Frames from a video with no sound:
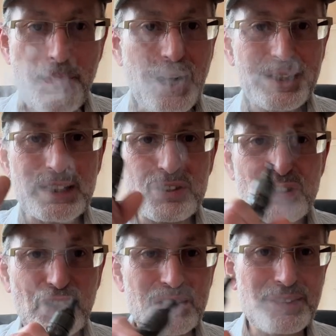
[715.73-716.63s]
I can
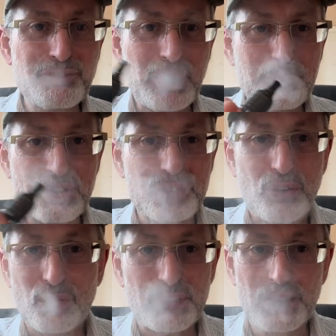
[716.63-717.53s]
certainly vape this
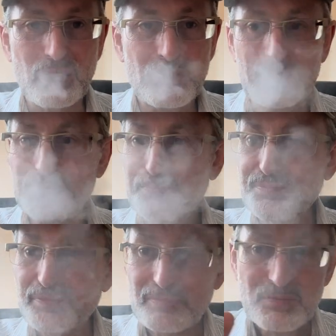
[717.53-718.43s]
all day long.
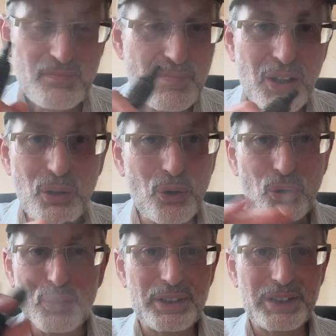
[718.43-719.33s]

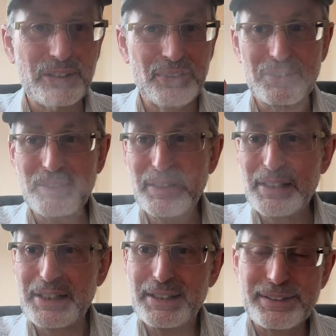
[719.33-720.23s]
All day long.
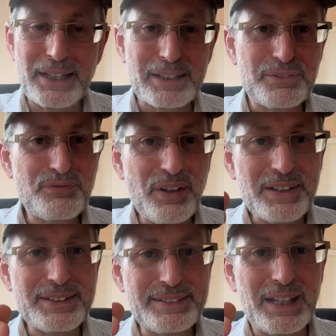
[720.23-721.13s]
That
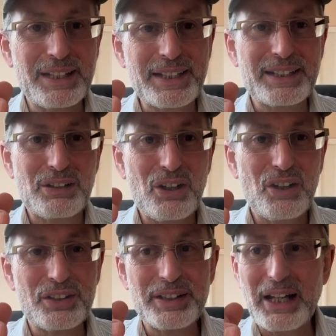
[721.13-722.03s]
very delicate
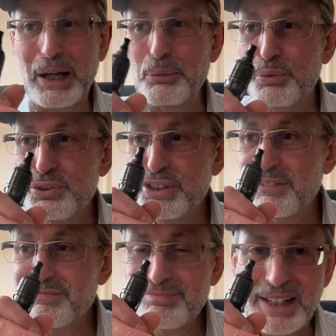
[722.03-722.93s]
honey, I wouldn't
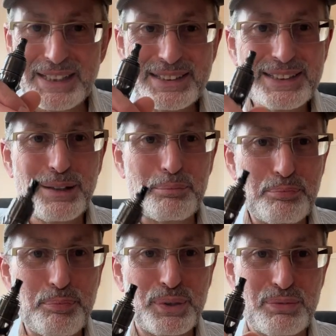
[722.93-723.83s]
have minded a
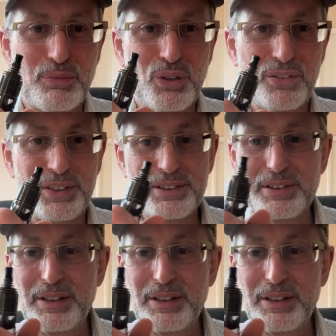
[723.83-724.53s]
bit more of it.